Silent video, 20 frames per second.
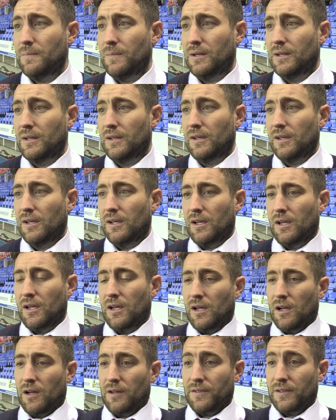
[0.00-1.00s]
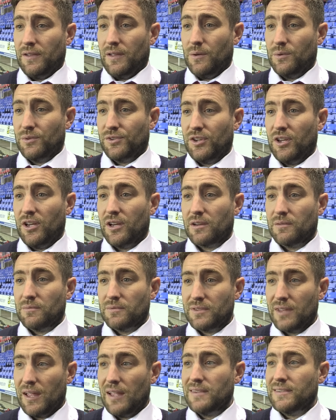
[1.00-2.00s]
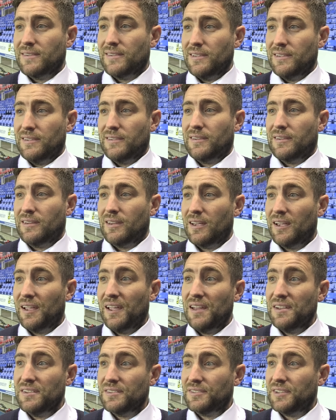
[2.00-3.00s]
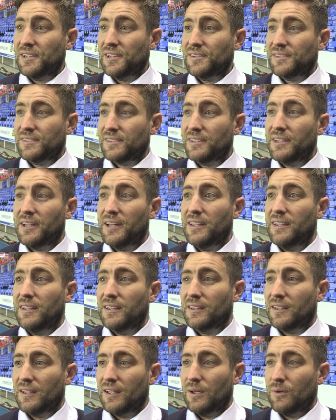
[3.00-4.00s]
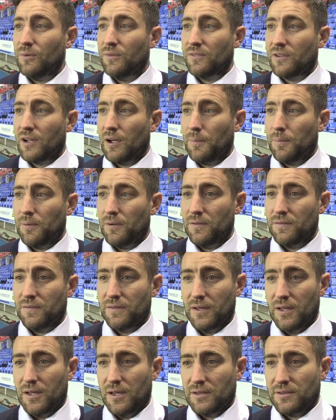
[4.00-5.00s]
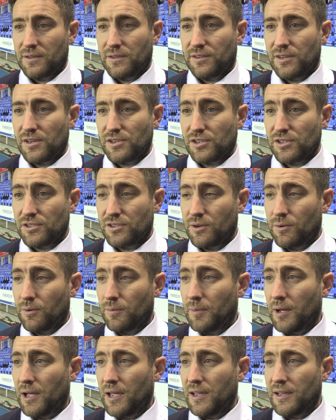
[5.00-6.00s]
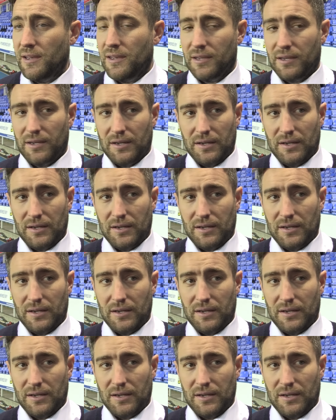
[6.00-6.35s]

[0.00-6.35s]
I think there were circumstances against us today, with a couple of decisions that were made,